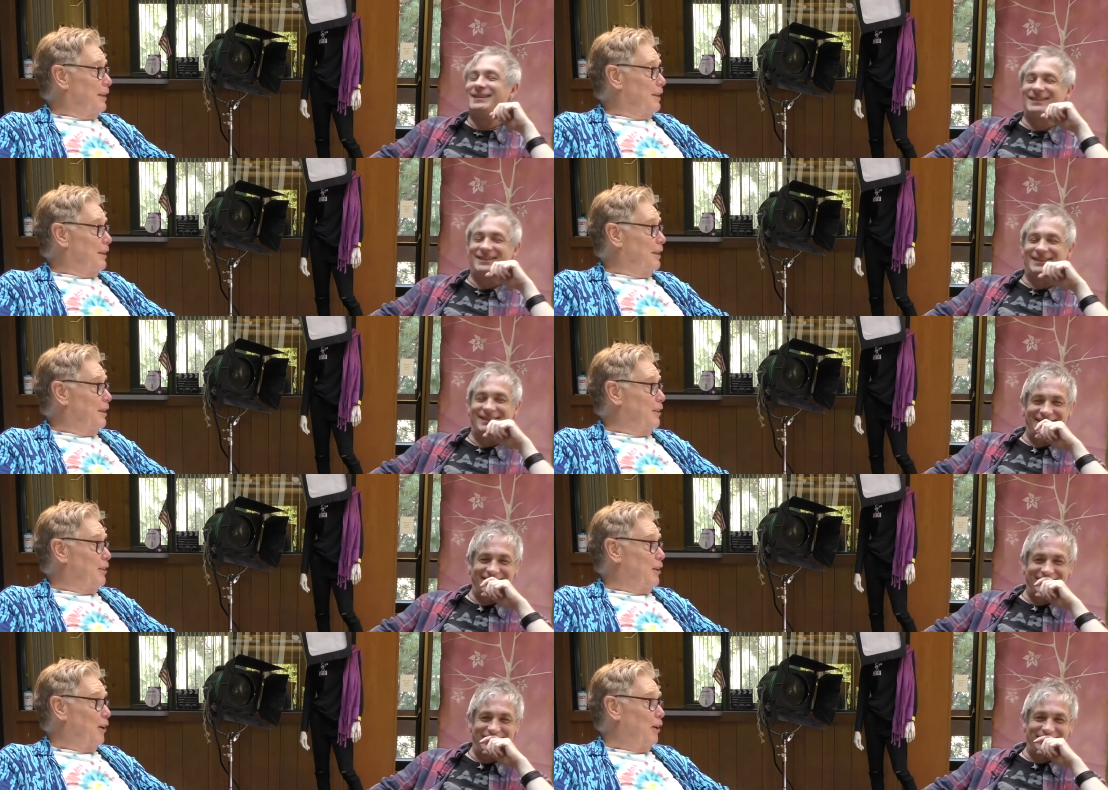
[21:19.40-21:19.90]

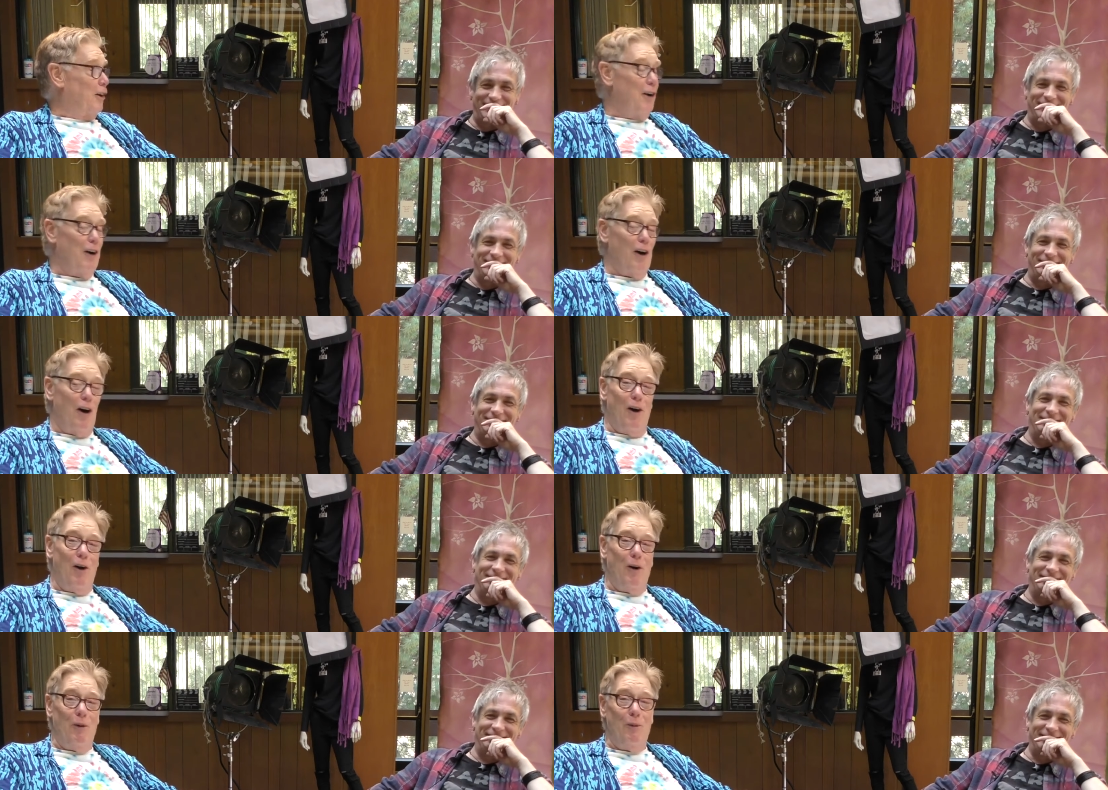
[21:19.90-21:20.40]
Speaker 1: They're
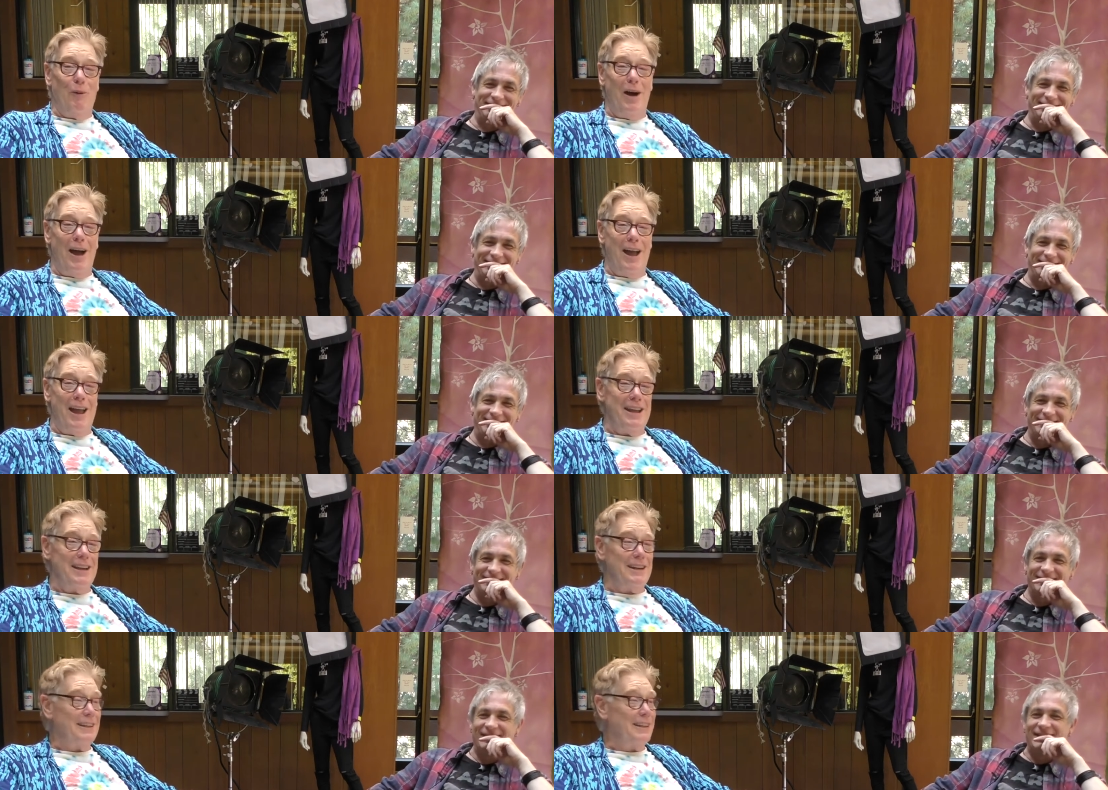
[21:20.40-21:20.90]
all
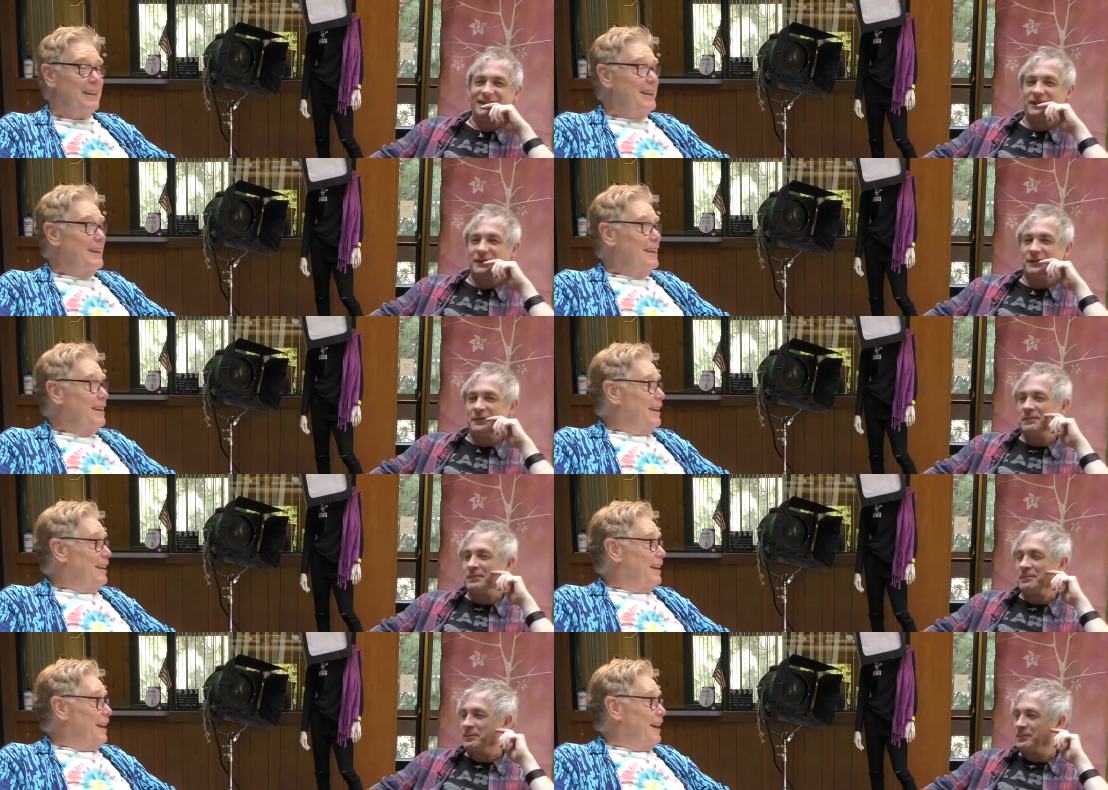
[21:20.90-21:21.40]
white.
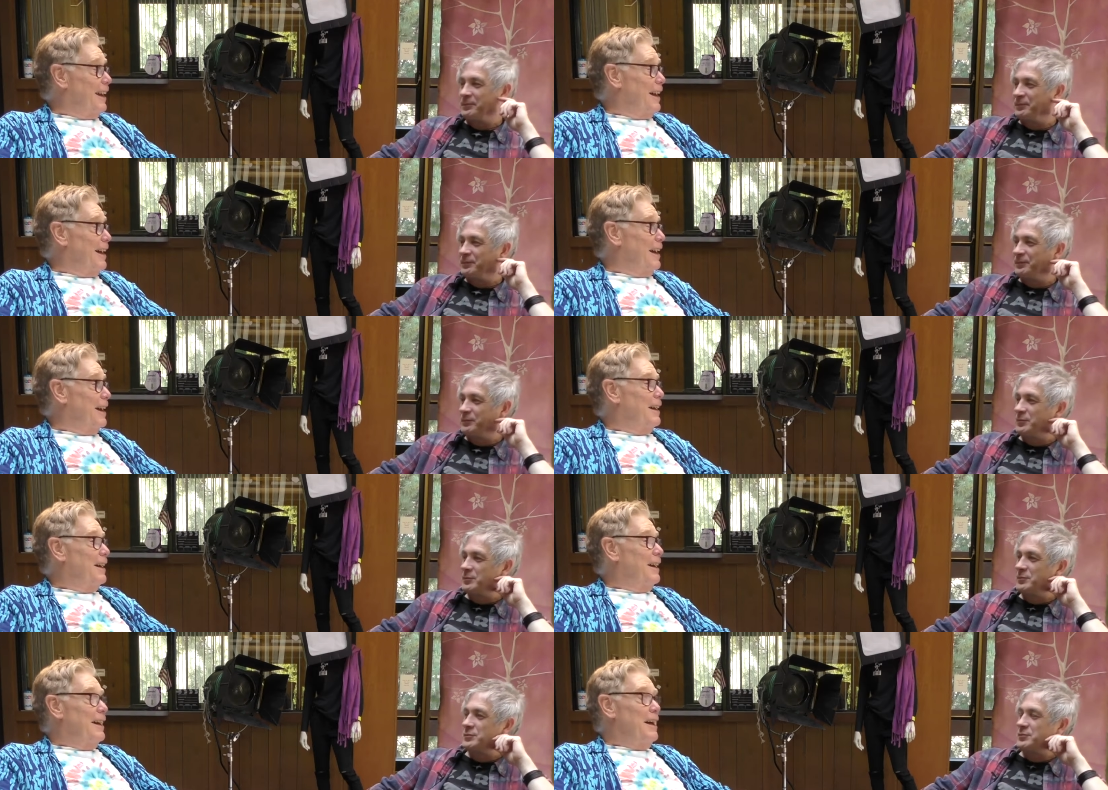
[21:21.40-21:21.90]

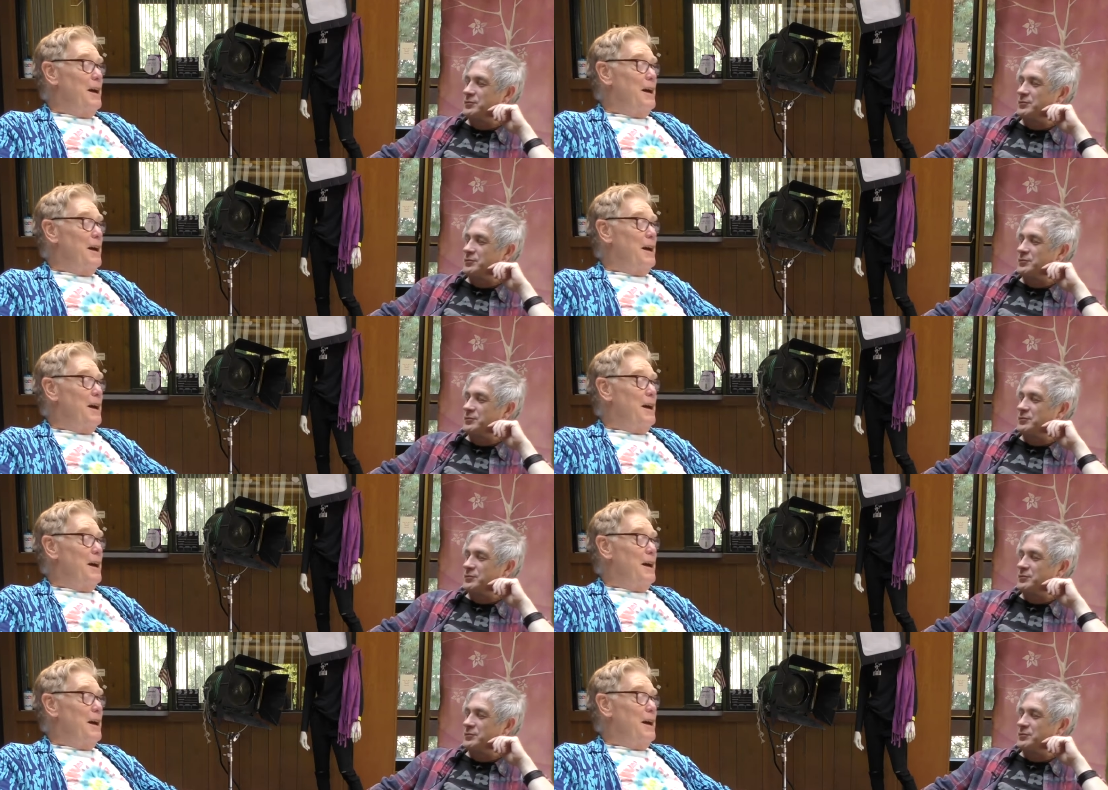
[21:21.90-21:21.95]
Uh,